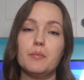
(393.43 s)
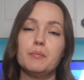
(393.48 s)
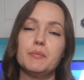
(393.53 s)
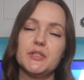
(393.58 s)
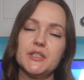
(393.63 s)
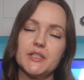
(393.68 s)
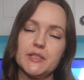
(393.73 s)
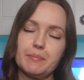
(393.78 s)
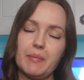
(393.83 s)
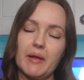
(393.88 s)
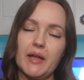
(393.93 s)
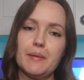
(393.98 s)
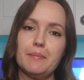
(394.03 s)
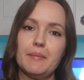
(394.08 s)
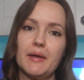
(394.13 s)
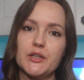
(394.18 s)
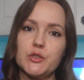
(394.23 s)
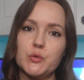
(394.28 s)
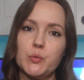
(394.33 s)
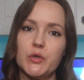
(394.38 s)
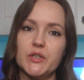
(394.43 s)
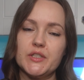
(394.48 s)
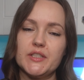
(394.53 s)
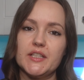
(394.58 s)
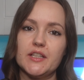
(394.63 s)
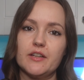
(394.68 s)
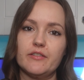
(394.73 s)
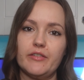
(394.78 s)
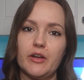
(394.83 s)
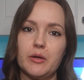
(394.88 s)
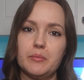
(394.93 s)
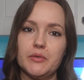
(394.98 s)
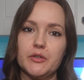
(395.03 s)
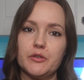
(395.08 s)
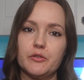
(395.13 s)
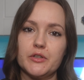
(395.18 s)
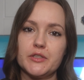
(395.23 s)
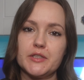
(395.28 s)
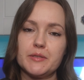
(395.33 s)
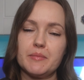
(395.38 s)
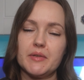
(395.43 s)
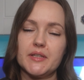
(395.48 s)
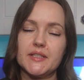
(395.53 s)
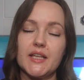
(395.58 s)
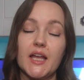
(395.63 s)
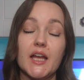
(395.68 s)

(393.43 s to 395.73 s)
But despite Max wanting a family Christmas